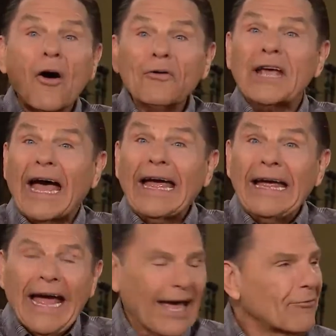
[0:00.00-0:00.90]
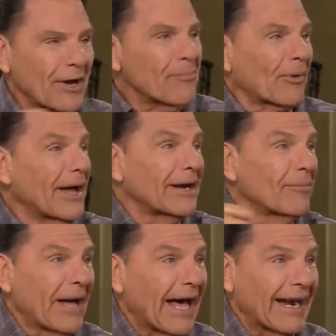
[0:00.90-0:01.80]
okay. And we prayed
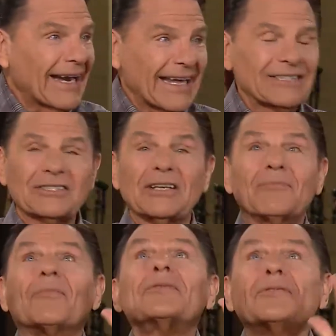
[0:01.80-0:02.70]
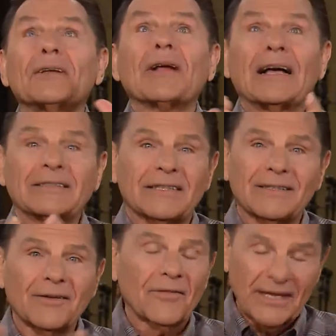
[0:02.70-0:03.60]
about it. And she, she I said,
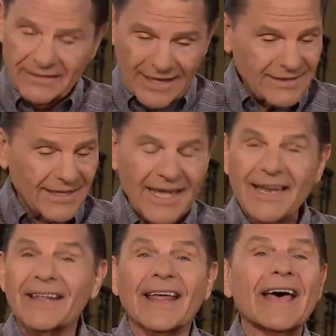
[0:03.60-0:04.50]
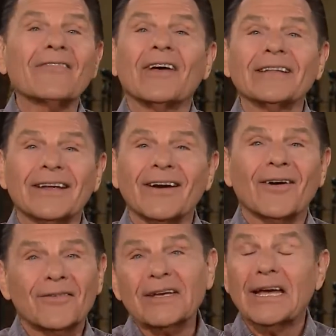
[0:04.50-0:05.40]
that, that's the end of that right there.
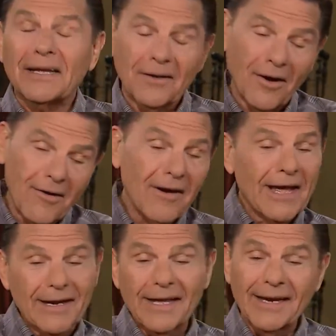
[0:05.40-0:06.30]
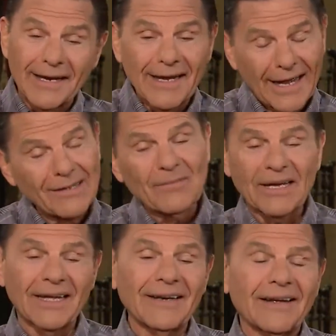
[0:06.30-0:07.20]
Okay. All right, Daddy.
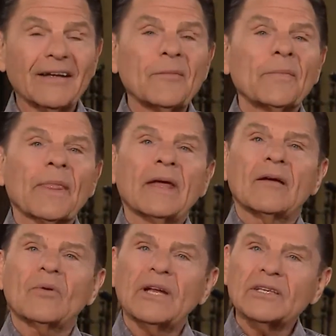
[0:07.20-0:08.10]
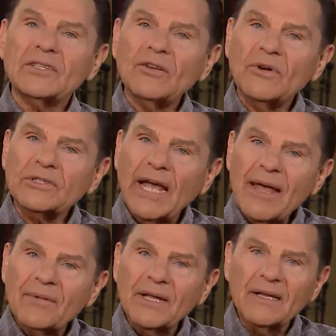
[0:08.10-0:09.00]
Amen. But now see what's
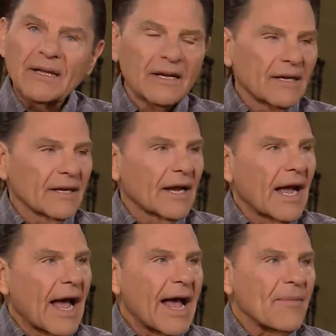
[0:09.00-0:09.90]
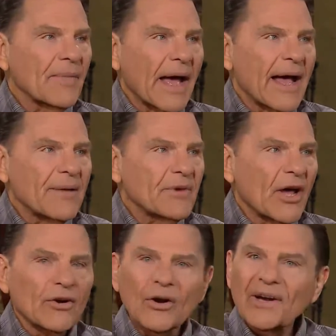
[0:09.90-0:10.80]
happening. I'm, I'm
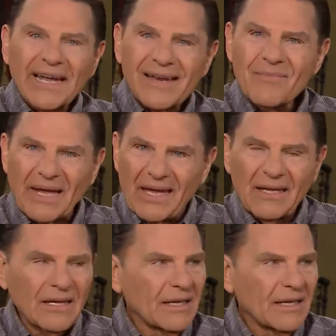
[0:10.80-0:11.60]
not her enemy.